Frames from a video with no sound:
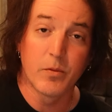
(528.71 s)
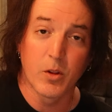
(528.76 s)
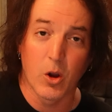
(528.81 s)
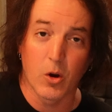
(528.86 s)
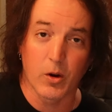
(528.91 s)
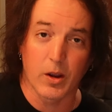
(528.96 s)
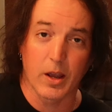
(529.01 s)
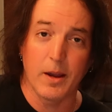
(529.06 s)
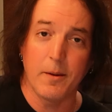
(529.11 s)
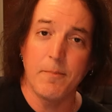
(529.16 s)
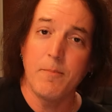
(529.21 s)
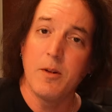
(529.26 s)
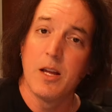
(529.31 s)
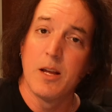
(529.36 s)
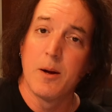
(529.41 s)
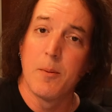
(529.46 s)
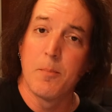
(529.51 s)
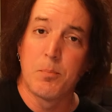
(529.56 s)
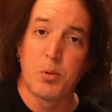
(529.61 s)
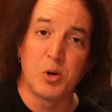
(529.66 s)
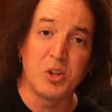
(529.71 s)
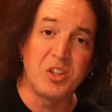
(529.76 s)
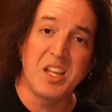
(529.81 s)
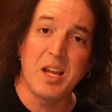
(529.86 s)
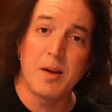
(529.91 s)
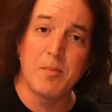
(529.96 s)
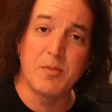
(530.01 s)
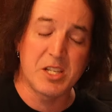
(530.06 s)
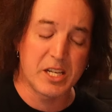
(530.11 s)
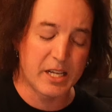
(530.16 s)
Okay? Put
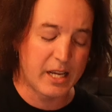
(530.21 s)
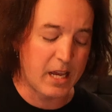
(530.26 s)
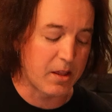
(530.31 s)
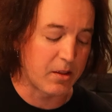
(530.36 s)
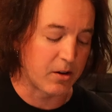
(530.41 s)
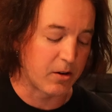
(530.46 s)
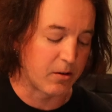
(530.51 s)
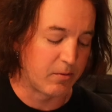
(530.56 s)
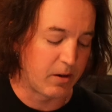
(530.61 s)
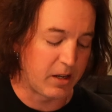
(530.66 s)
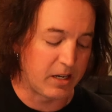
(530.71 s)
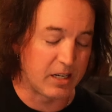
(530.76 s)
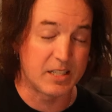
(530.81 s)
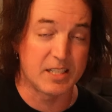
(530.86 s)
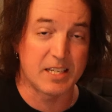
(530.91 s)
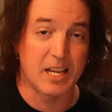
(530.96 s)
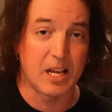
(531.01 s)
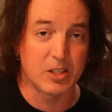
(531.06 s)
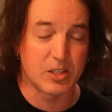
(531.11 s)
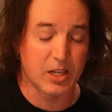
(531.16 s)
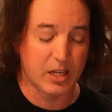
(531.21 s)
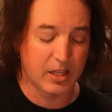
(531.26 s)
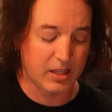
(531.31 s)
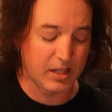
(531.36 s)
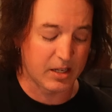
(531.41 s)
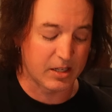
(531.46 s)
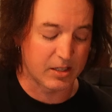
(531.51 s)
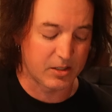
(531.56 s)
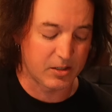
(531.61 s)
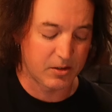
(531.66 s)
them together and it sounds like
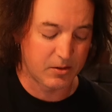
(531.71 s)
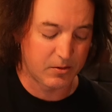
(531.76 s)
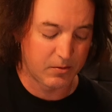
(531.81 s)
this.